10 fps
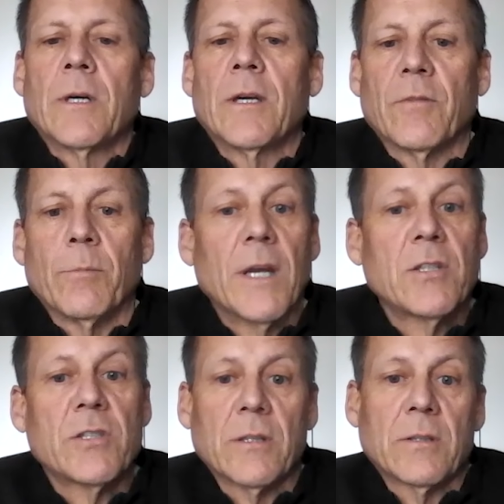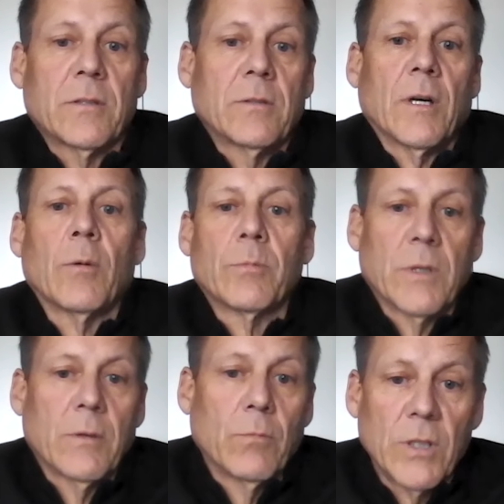information to help
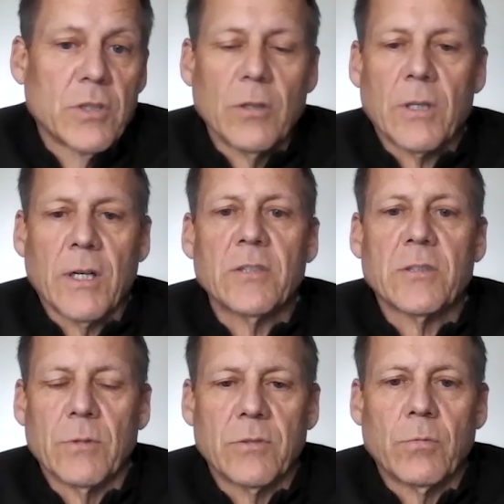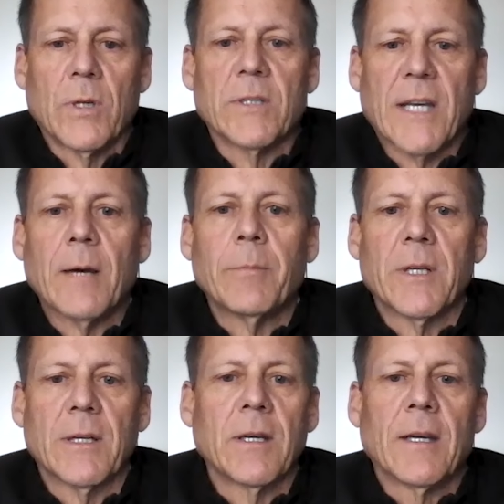reassure customers what is
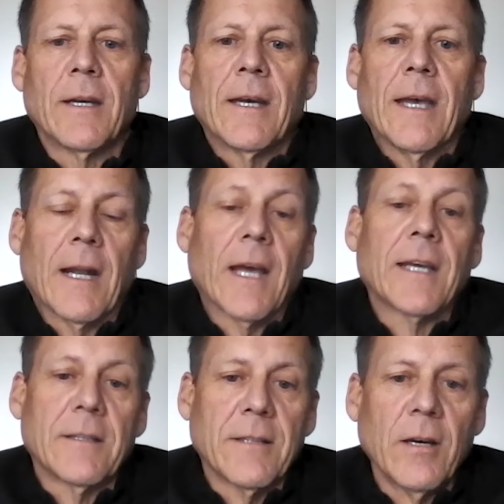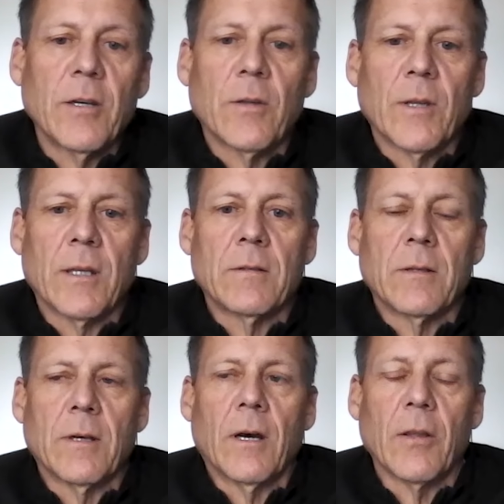happening. And I can tell you that
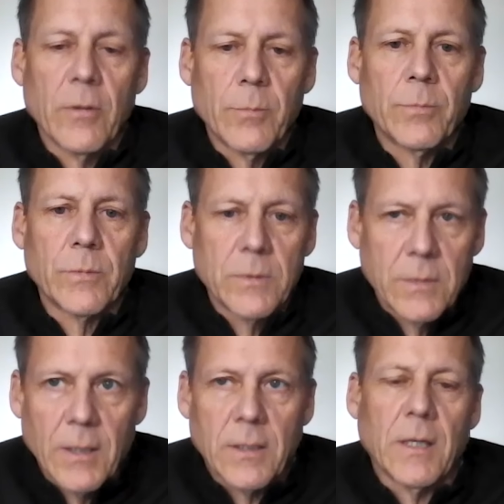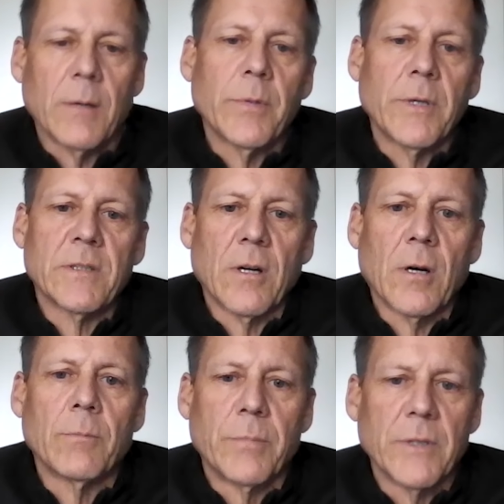other companies in
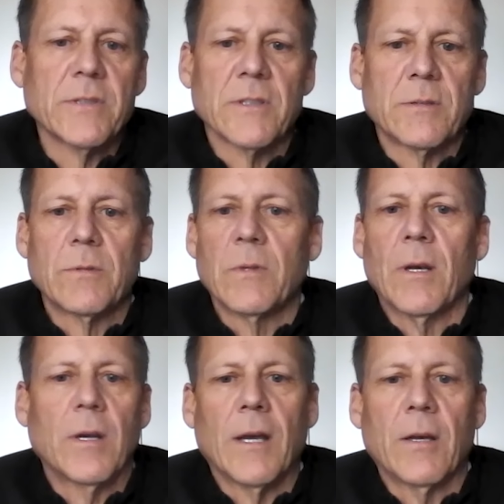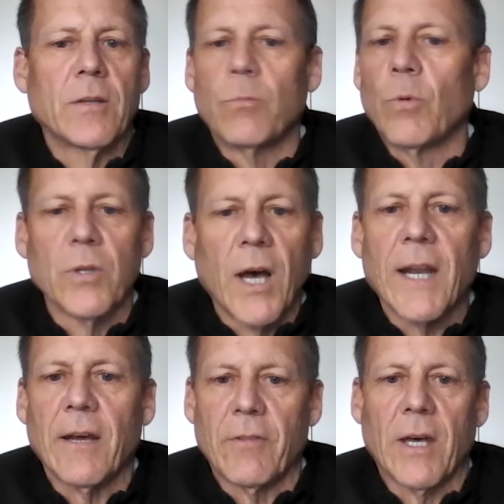our business will
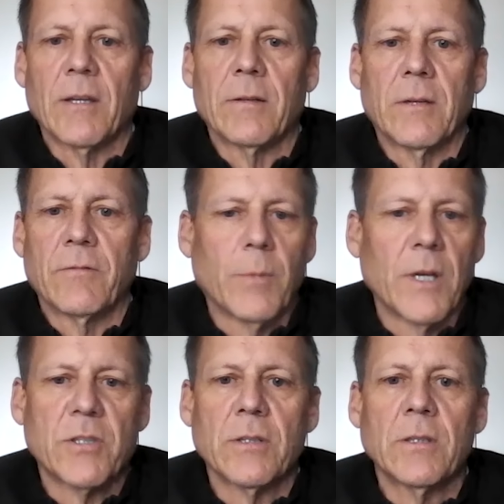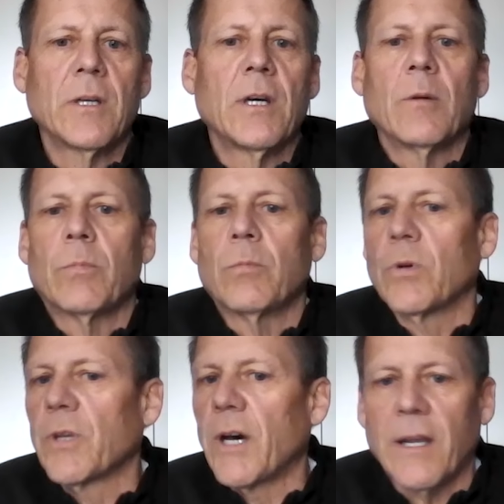not have that information,
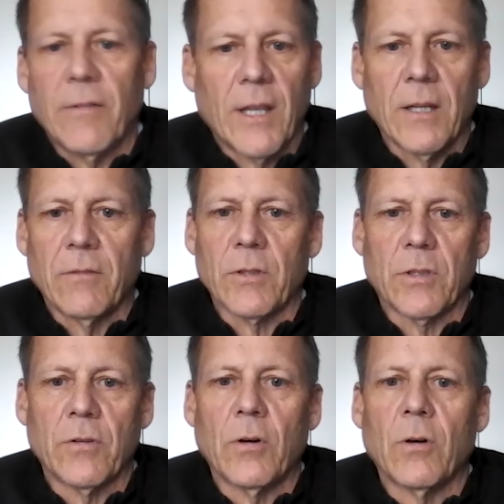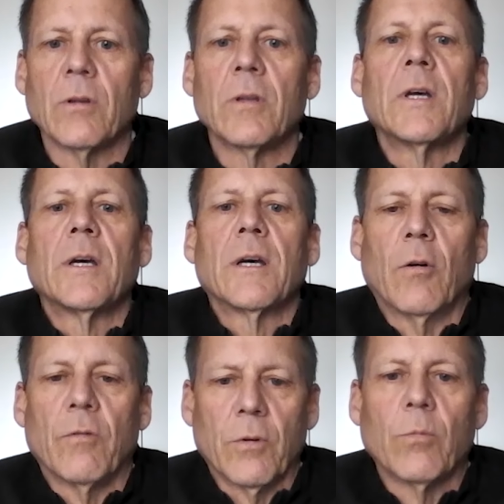will not have that level of control
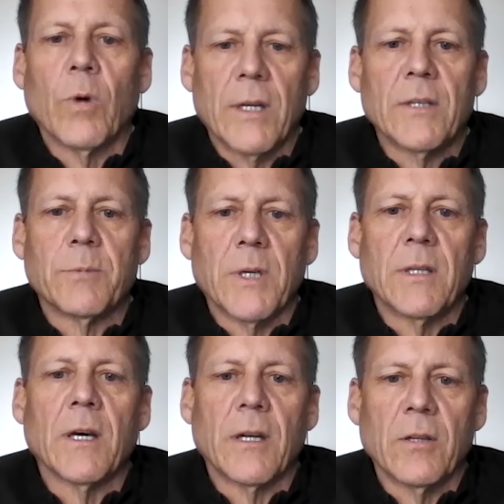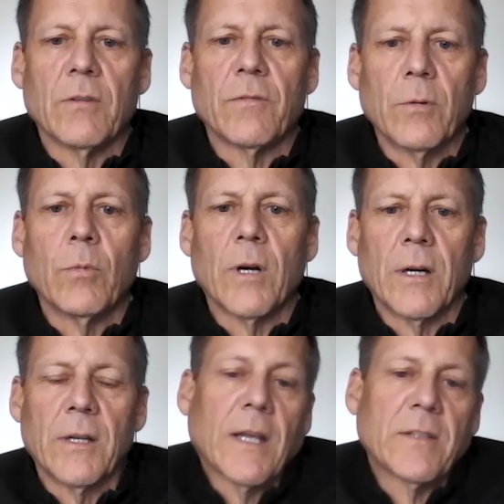over what is being done in their
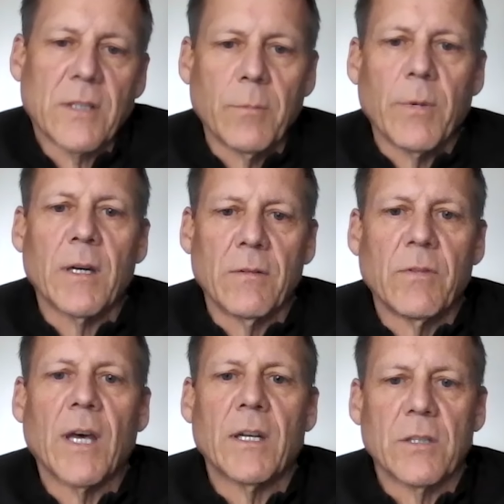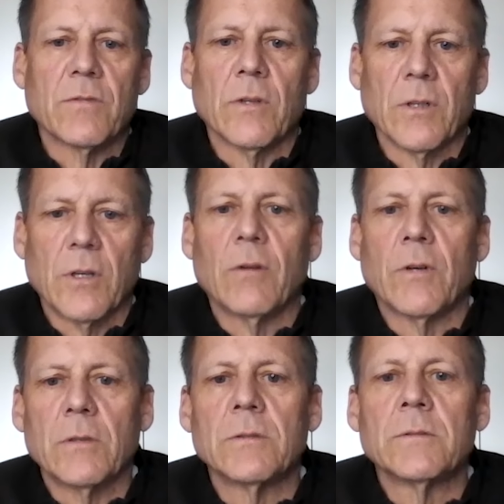firmware. And that's a competitive advantage for
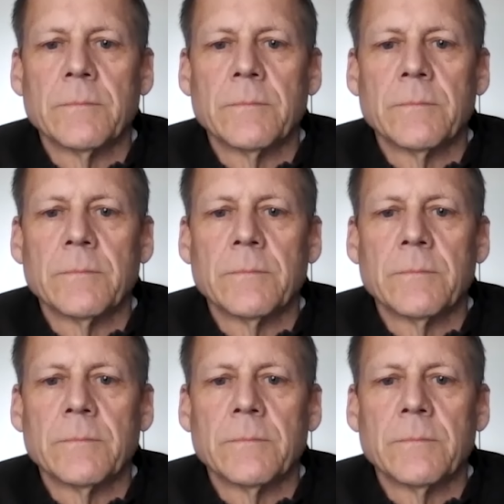Lenovo.